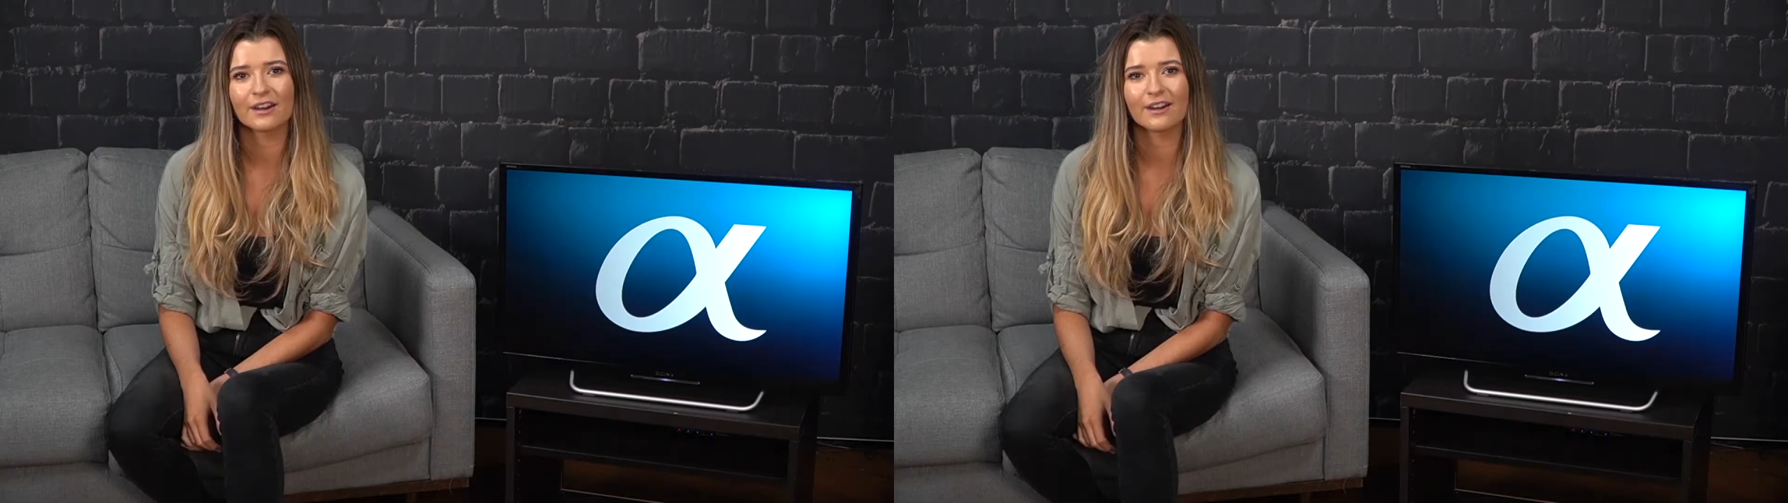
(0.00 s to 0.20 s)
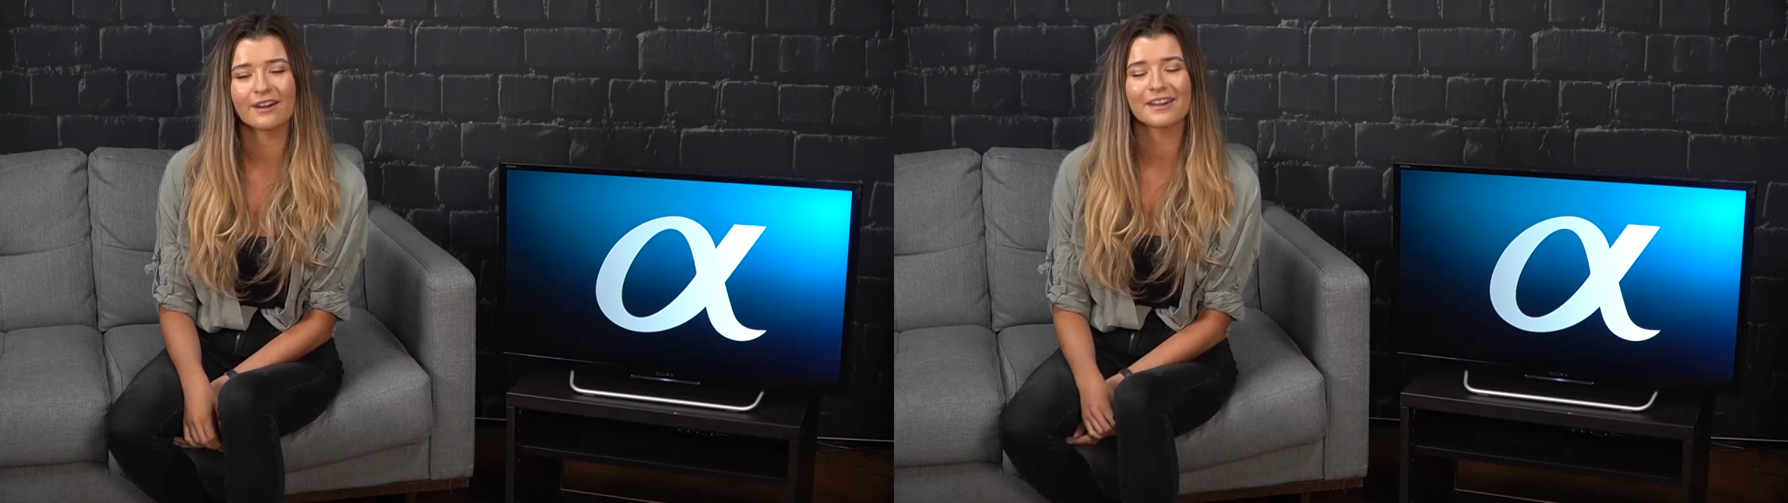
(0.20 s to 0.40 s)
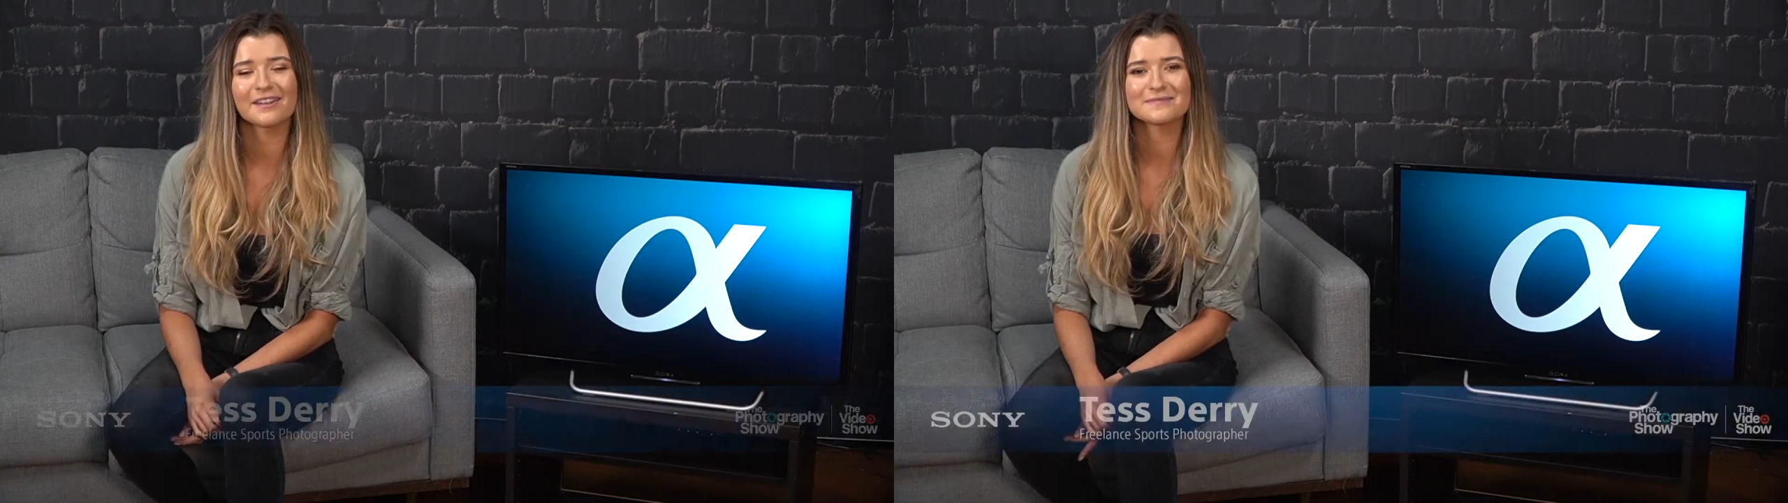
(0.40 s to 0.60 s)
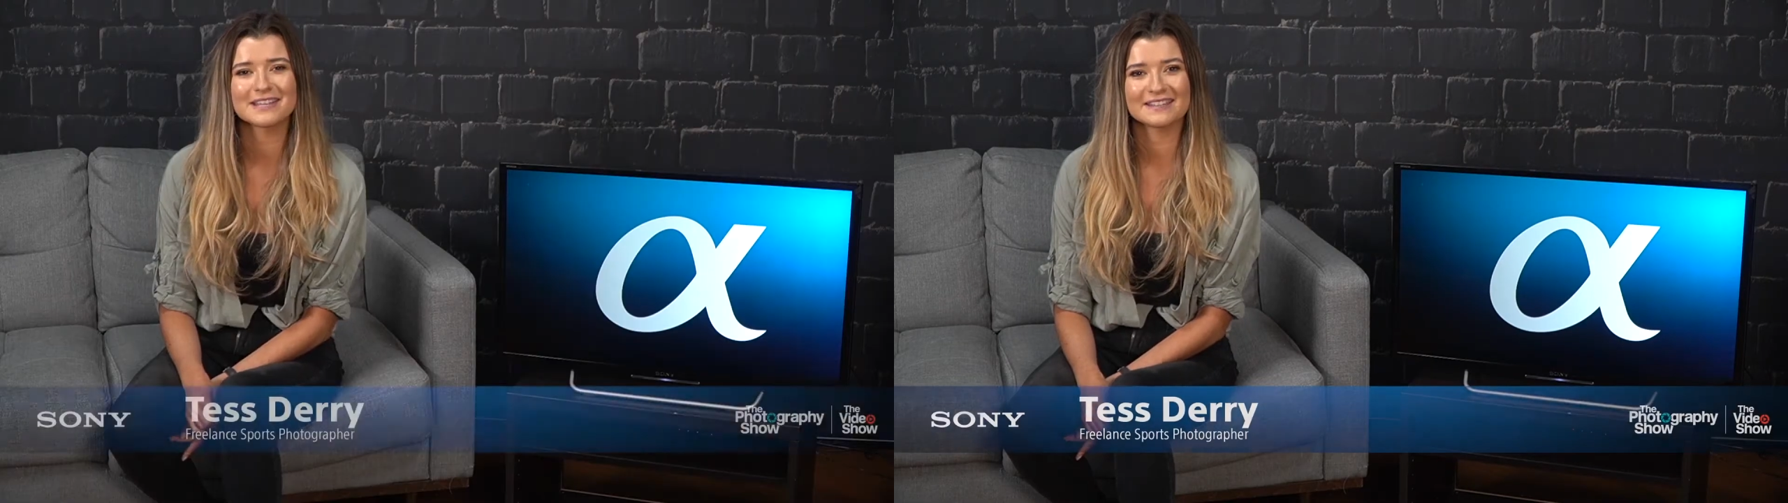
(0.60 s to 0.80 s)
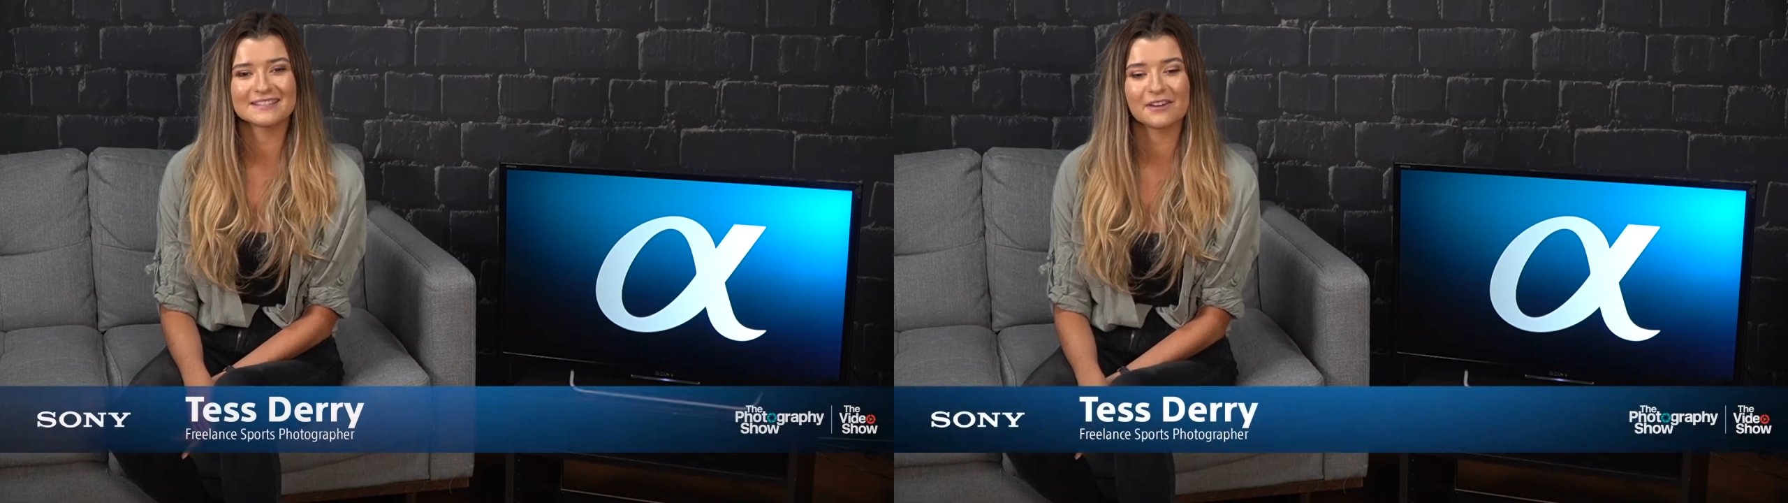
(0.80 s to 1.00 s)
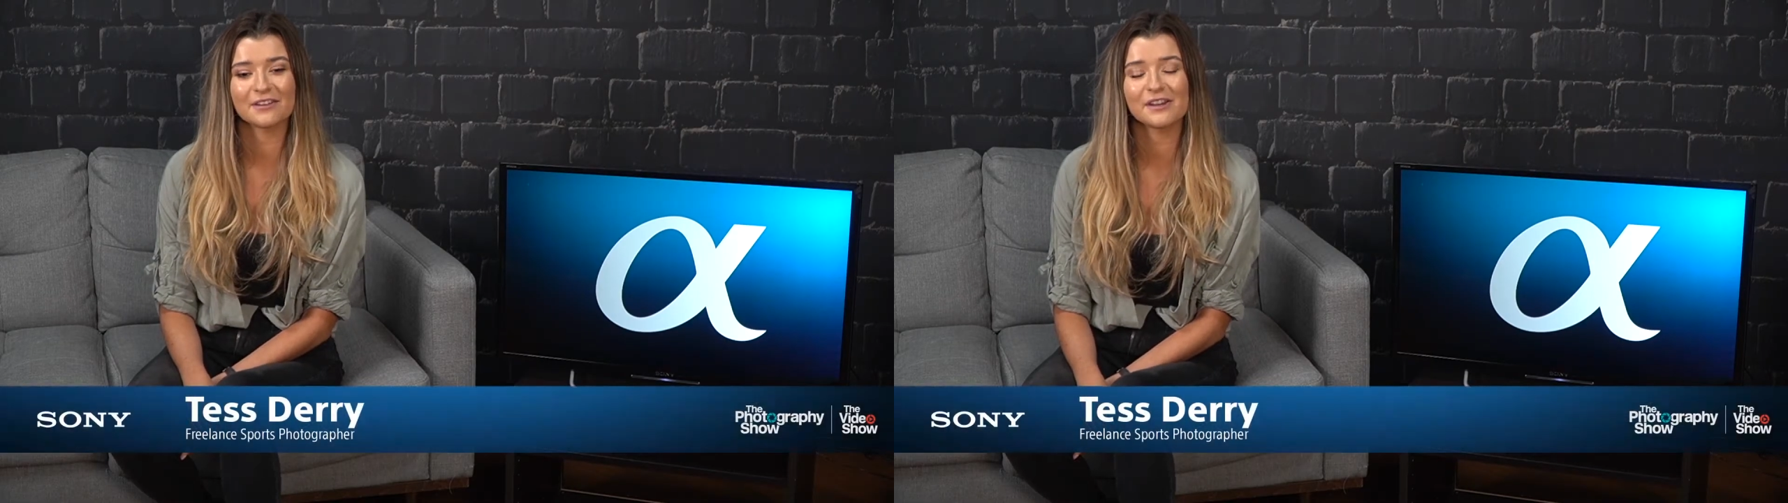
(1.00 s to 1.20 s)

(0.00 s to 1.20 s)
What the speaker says: Hi, I'm Tess Derry.